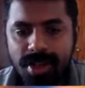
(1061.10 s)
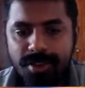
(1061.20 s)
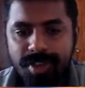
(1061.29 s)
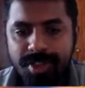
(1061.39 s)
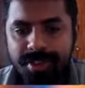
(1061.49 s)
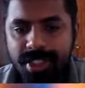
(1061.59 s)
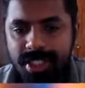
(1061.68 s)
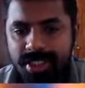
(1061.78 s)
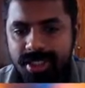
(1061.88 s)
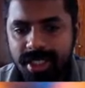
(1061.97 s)
When we
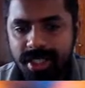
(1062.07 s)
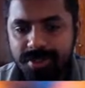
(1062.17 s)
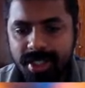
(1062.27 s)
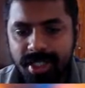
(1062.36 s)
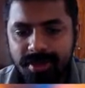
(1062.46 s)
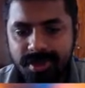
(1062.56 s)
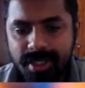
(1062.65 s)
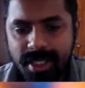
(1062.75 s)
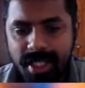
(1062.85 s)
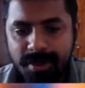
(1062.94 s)
reach the end, we can
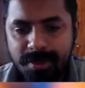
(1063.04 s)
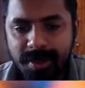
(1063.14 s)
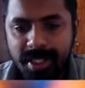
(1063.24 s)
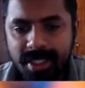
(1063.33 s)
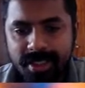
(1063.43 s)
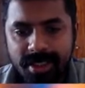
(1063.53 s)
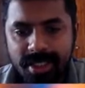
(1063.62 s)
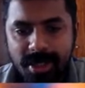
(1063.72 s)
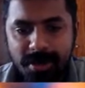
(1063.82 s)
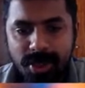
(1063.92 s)
win the game very
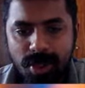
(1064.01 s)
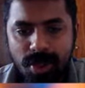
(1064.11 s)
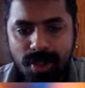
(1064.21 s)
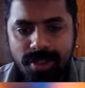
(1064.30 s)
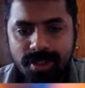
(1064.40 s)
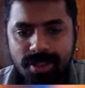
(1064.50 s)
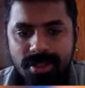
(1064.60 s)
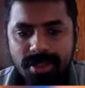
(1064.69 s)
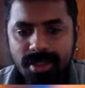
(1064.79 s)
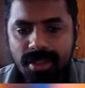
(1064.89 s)
easily because
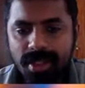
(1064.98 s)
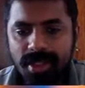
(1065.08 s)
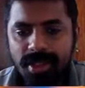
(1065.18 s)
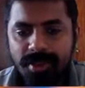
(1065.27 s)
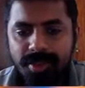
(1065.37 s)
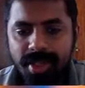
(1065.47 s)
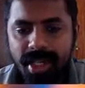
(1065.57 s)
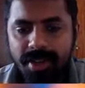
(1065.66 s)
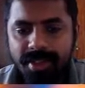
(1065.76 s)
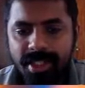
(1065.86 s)
we
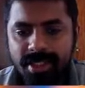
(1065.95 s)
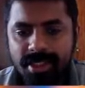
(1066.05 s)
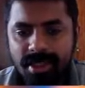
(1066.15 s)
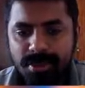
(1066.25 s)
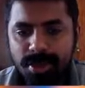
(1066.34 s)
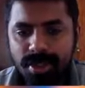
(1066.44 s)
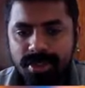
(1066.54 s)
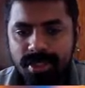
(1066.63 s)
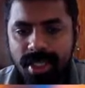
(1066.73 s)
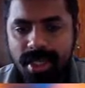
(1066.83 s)
have extra
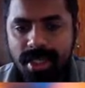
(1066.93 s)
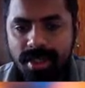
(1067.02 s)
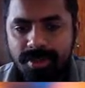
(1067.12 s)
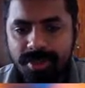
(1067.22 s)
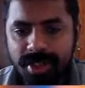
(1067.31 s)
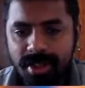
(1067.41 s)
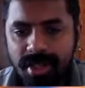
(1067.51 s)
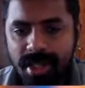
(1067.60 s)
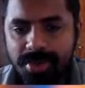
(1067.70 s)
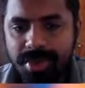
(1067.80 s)
pawns and we'll
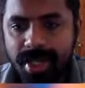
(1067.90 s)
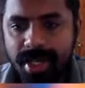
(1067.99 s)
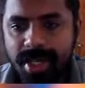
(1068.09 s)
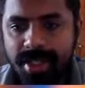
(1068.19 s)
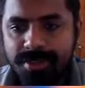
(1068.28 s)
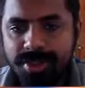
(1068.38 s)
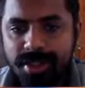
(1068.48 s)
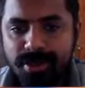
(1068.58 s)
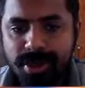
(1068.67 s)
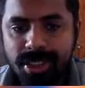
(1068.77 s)
have knight
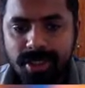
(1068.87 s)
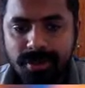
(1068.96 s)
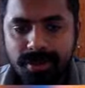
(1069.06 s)
for bishop.